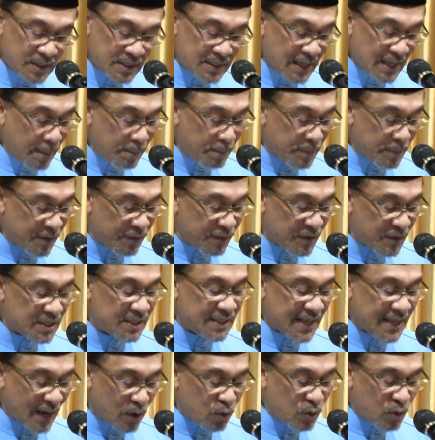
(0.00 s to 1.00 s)
Some prefer
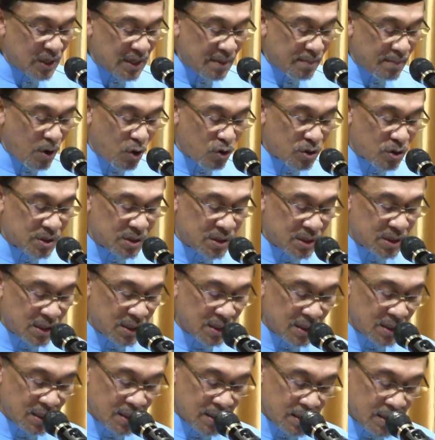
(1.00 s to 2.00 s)
secular
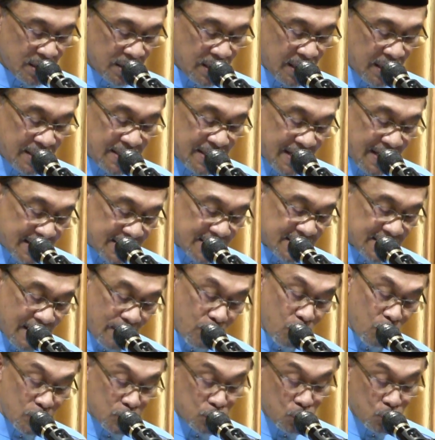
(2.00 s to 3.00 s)
democracy, and yet
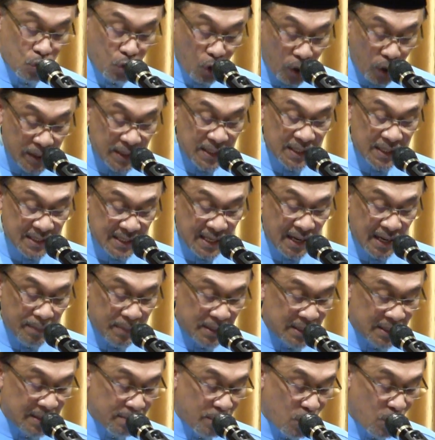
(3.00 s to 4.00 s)
some wish to call it
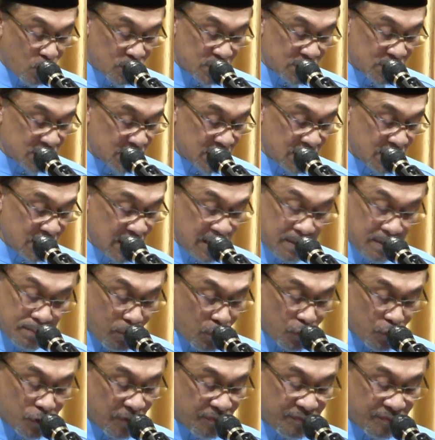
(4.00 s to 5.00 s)
Islamic democracy.
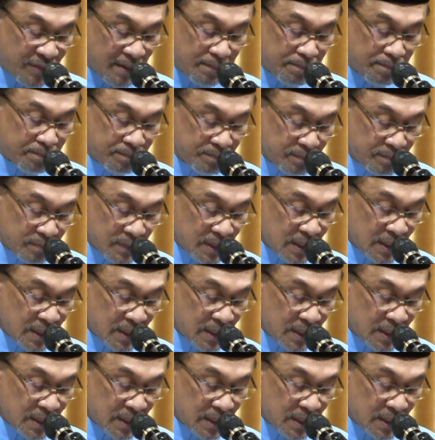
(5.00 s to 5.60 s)
In both of them,